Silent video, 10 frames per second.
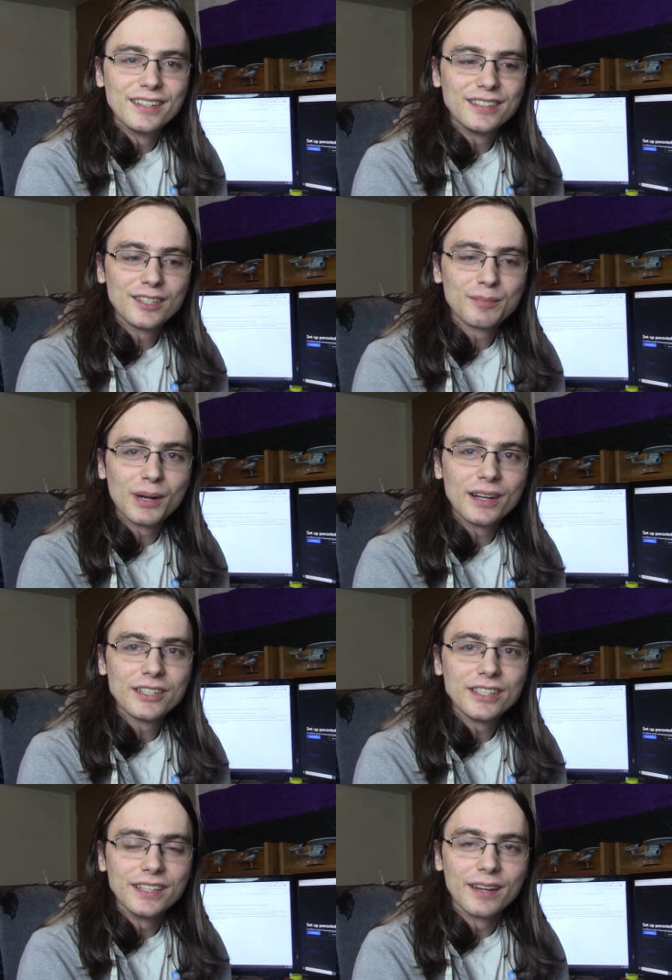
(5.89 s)
just
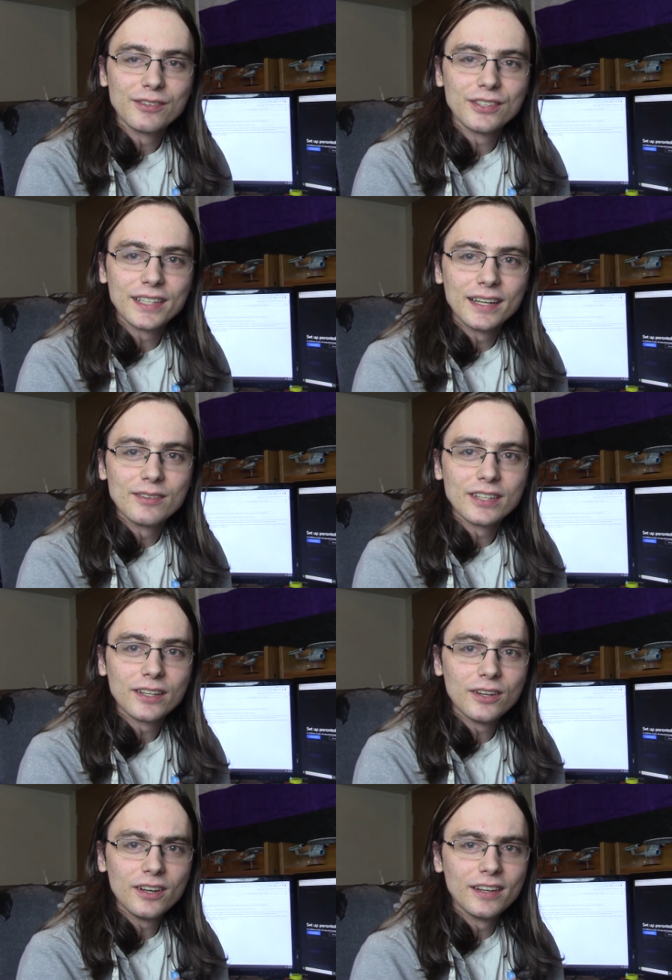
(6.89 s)
Prodigy, and I was looking, I was
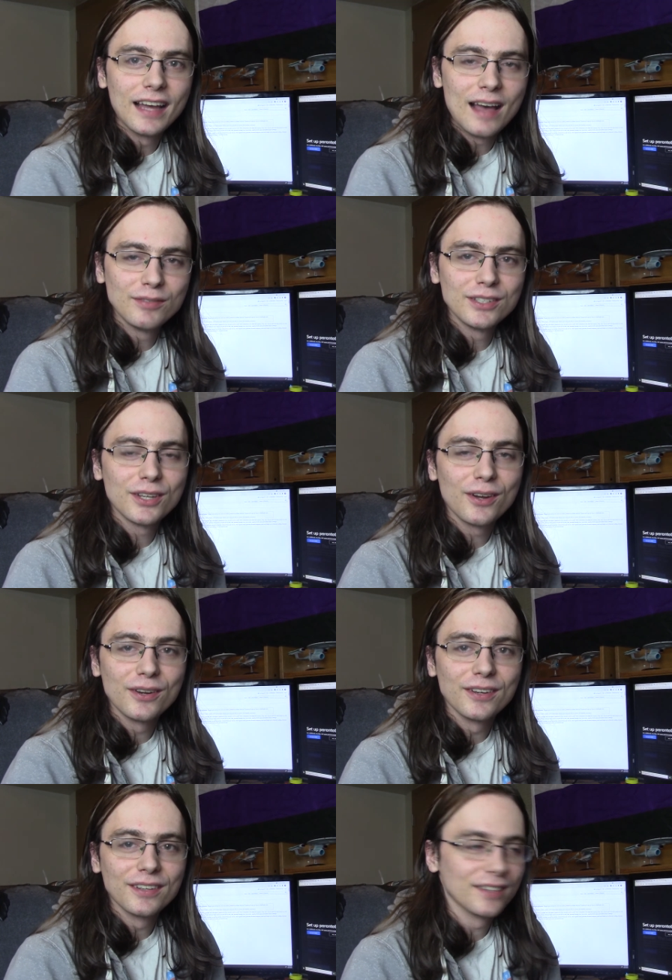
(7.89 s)
like, oh, Avatar,